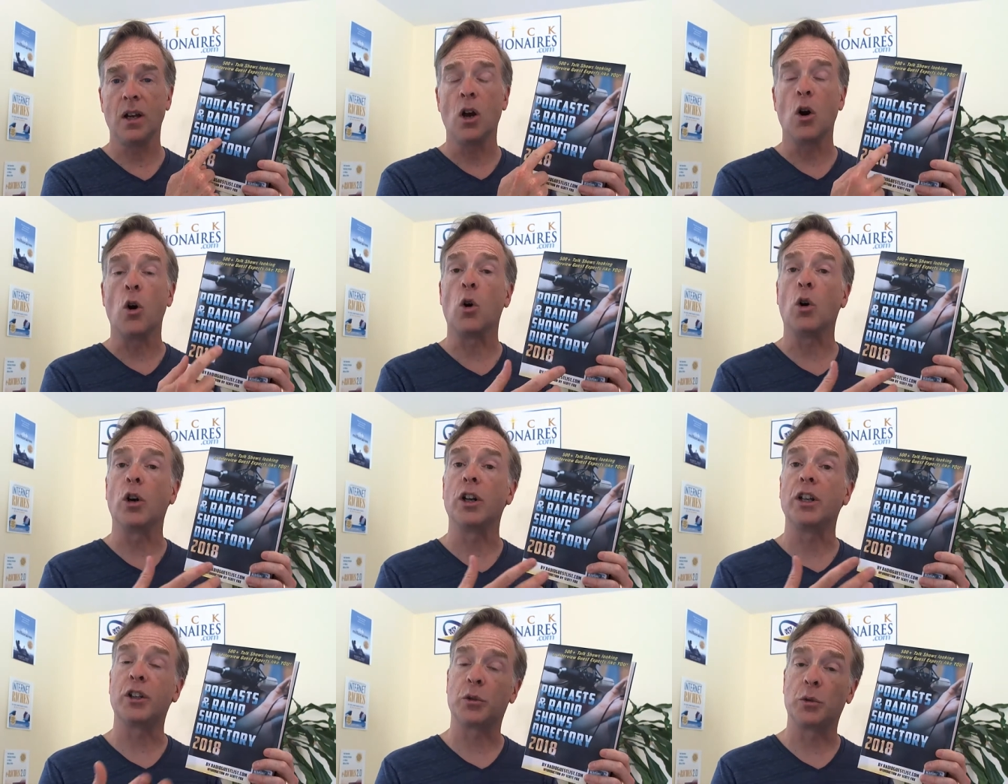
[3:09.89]
Or
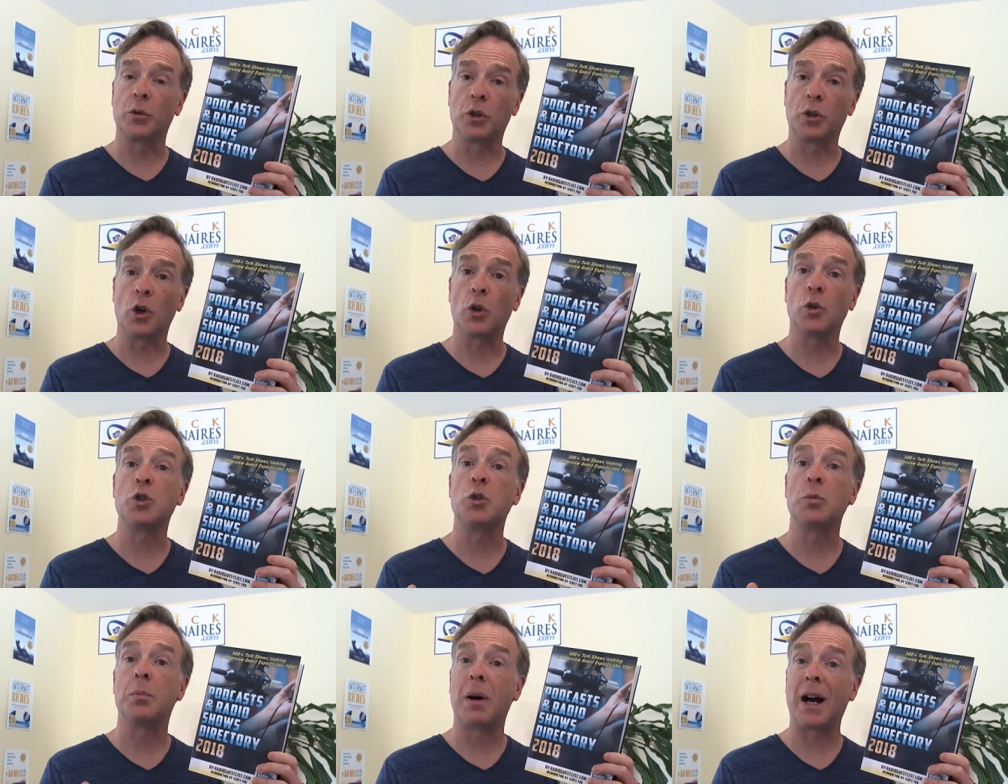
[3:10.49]
you can go
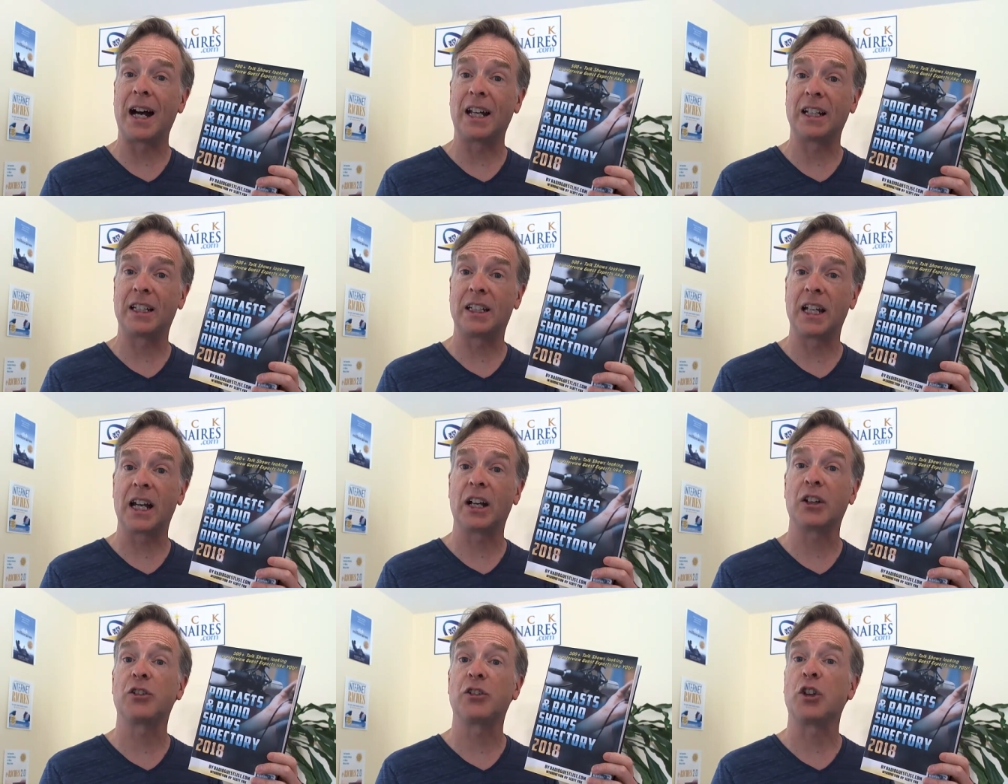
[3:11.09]
to
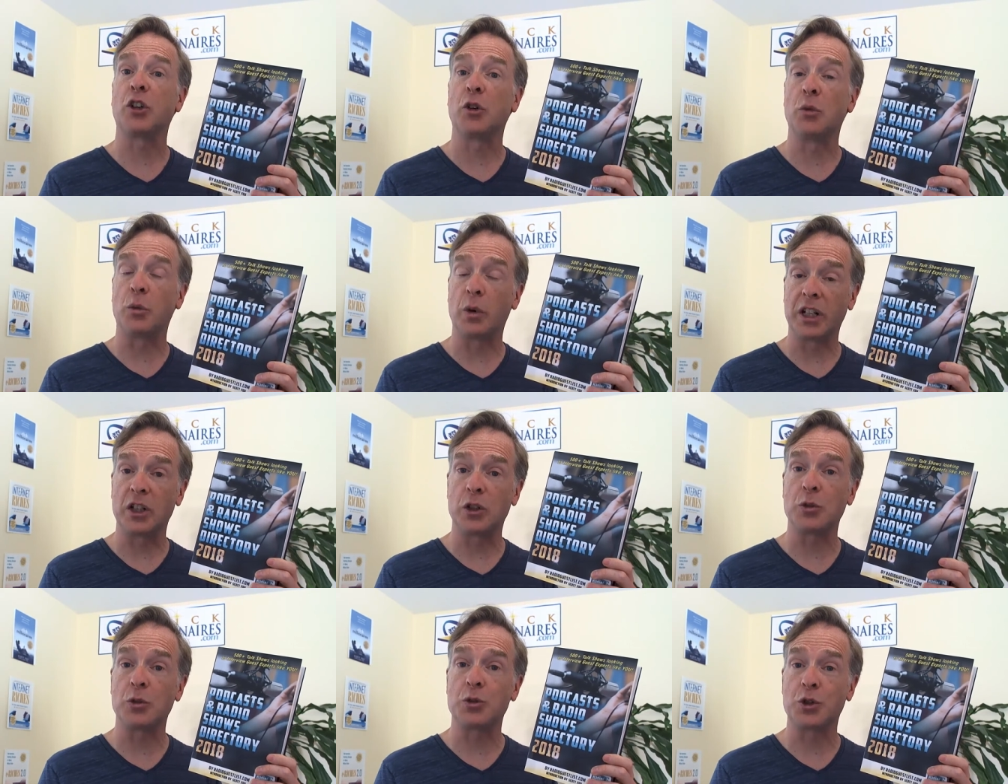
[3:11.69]
podcasts and
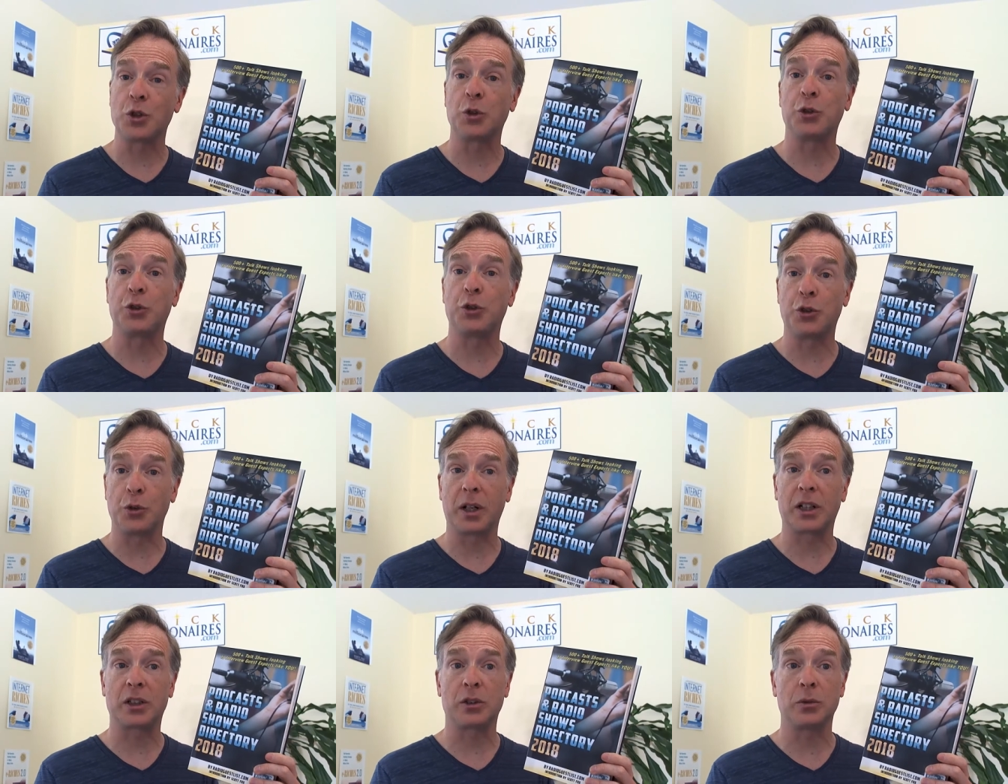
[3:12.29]
radio shows
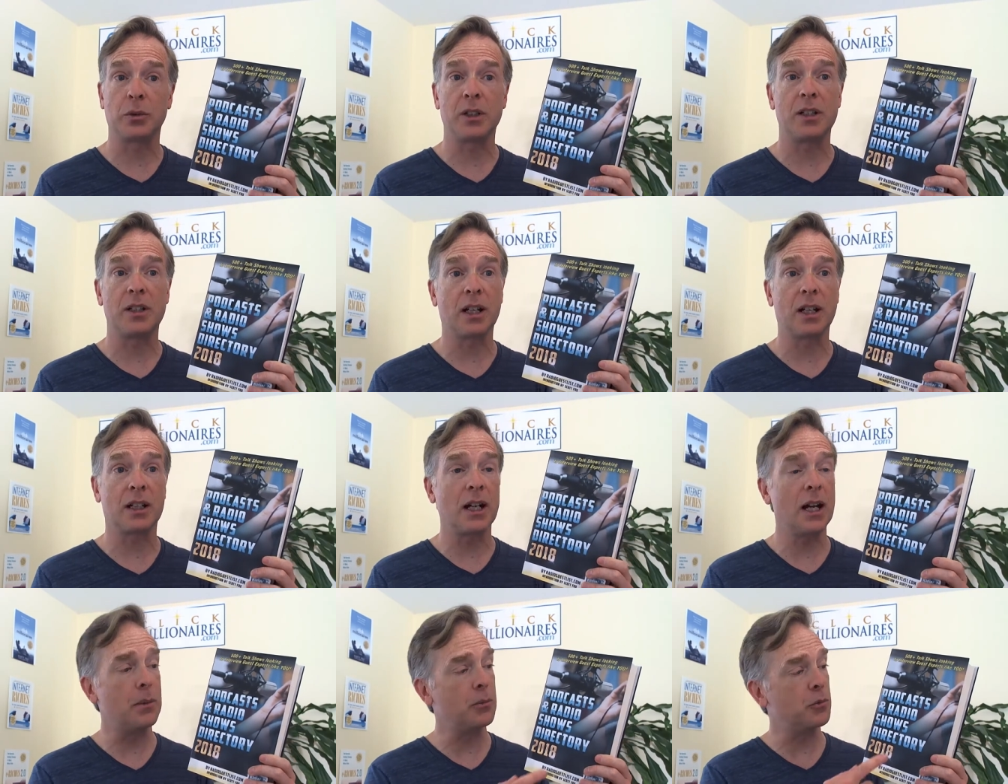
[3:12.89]

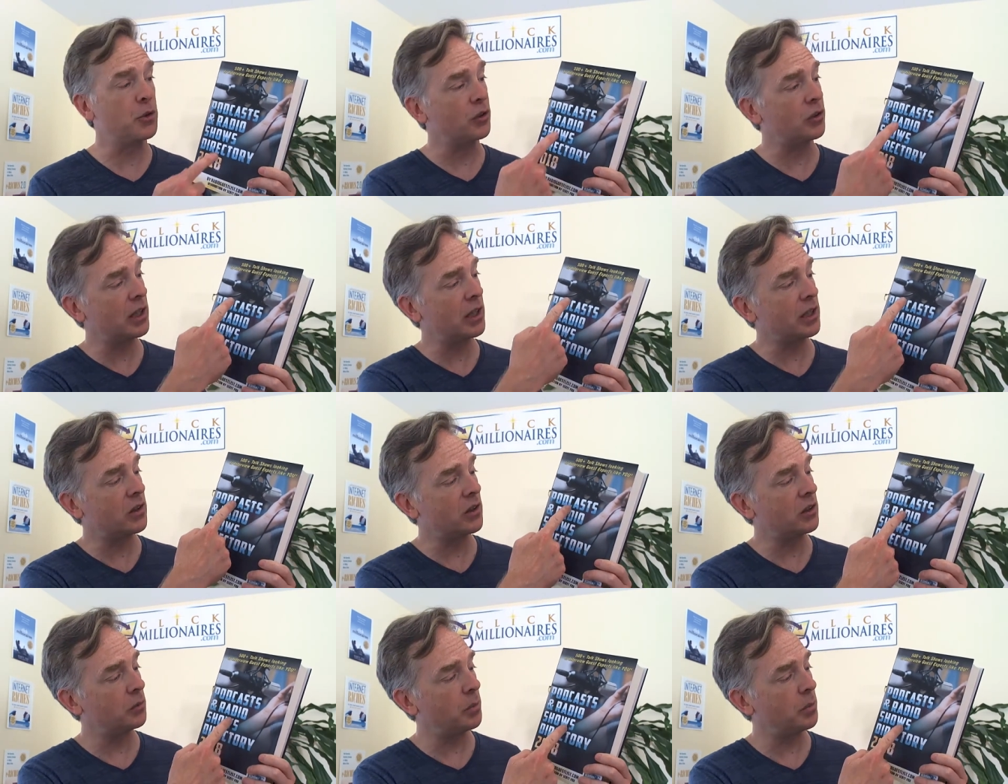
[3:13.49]
directory.com, just like
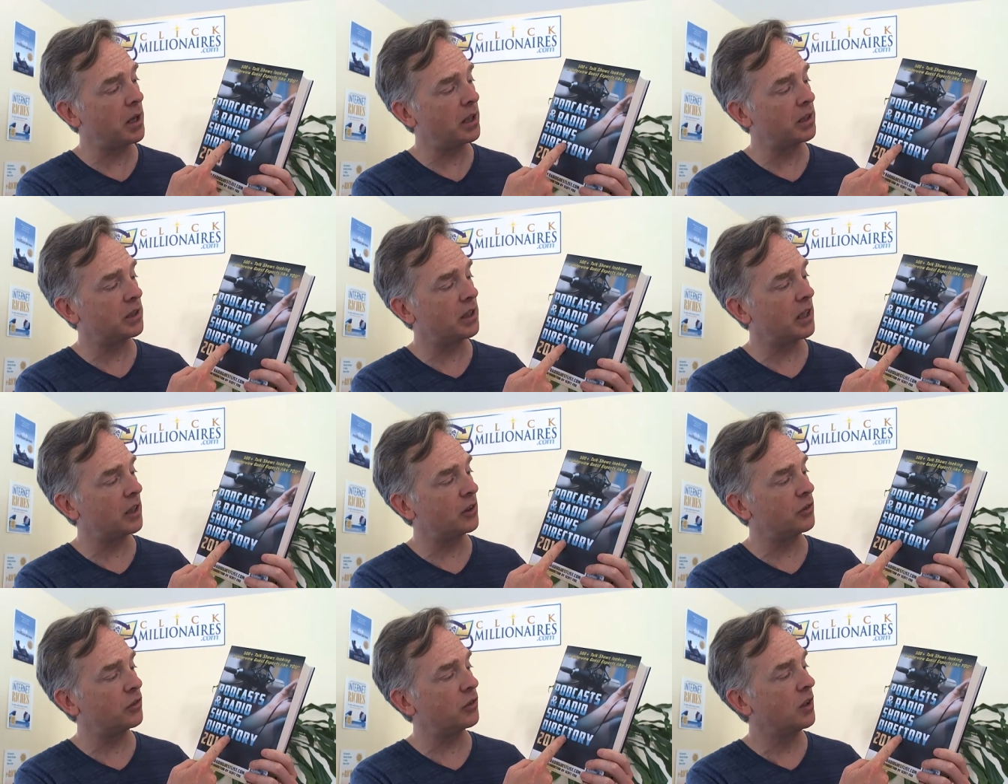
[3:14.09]
this,
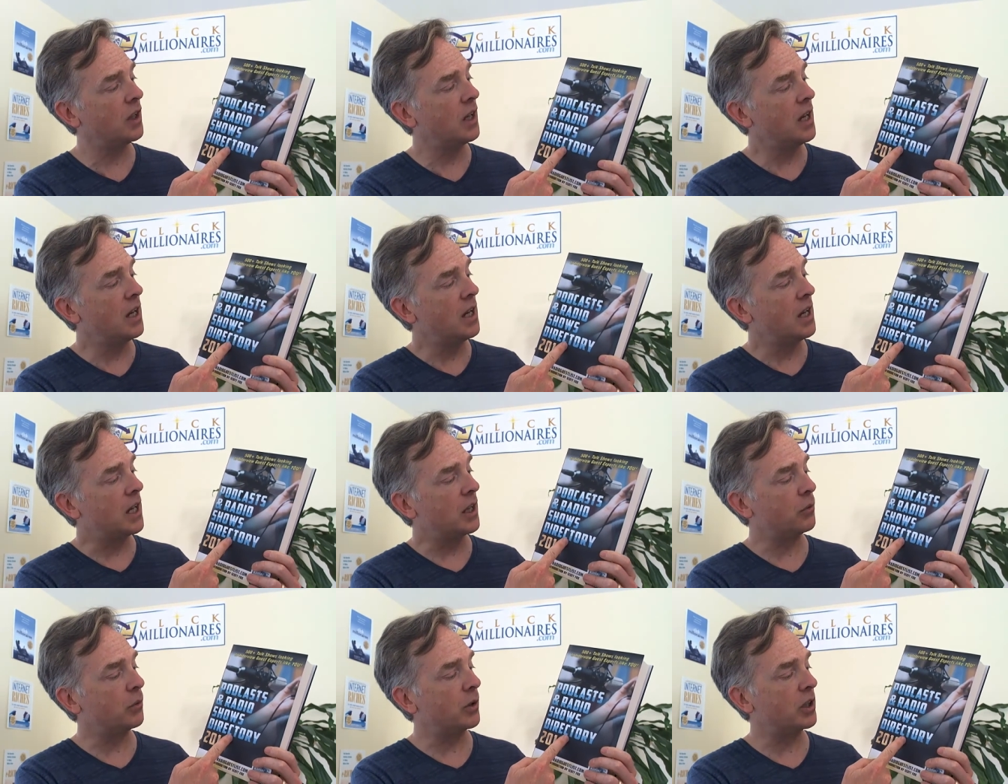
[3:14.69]
podcasts
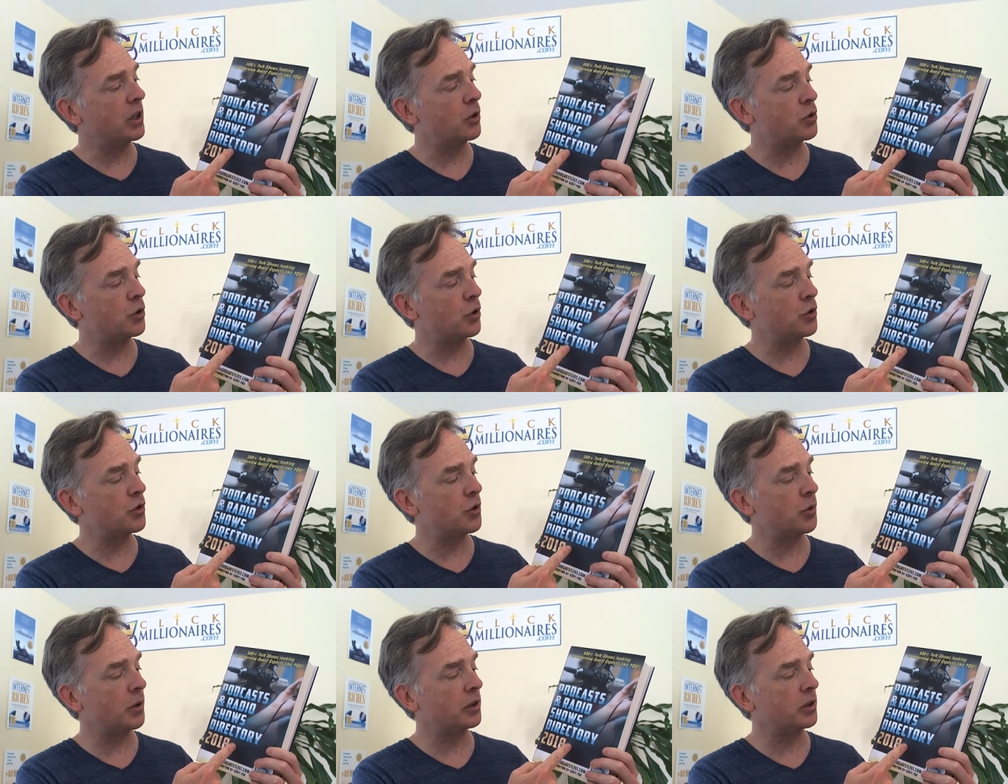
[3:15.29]
and radio shows
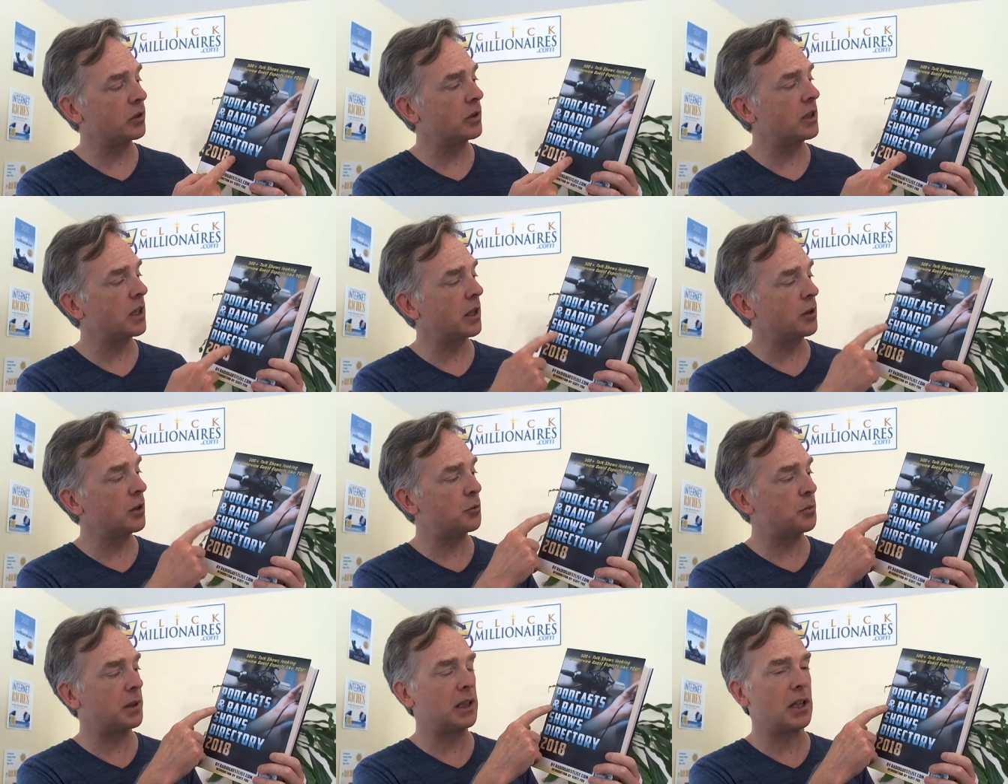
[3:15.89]
directory.com.
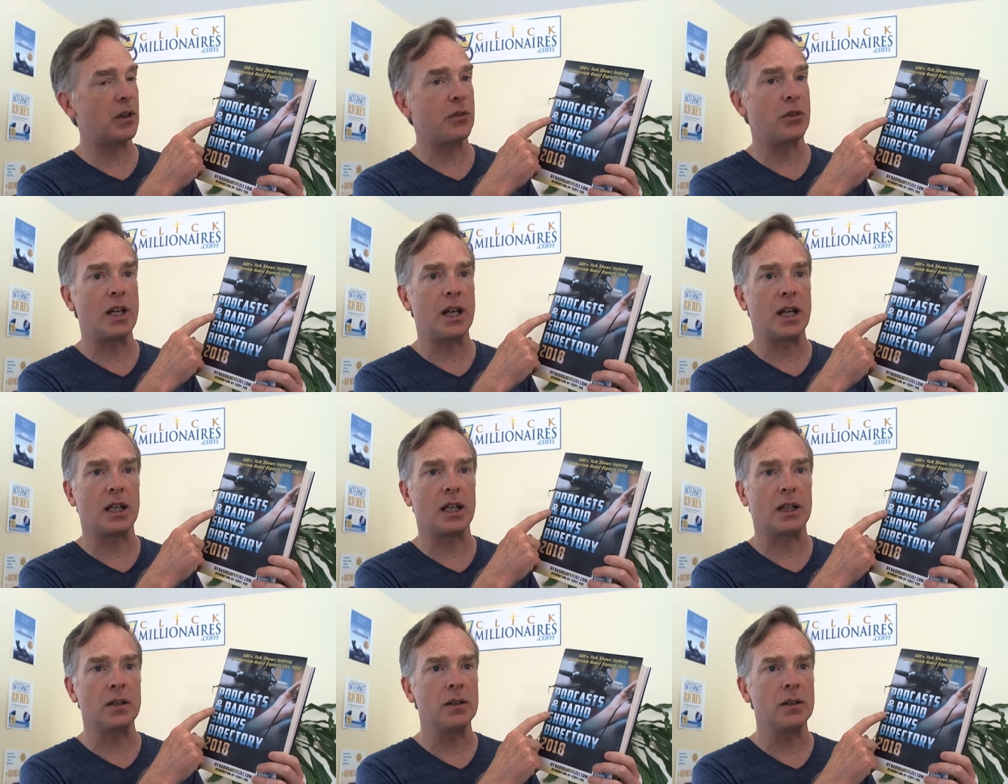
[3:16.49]
Spell out the and,